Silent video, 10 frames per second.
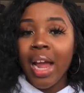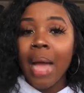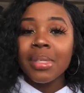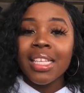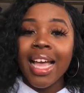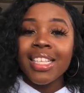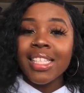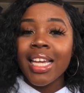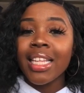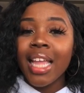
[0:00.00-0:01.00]
I just
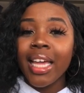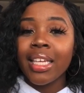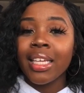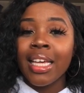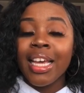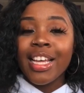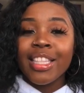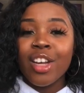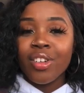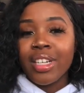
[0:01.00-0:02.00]
kind of like
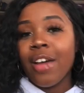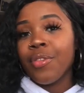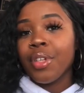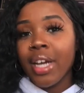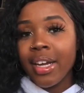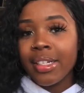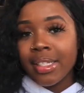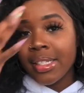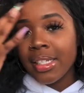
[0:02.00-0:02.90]
narrowed it down for you guys,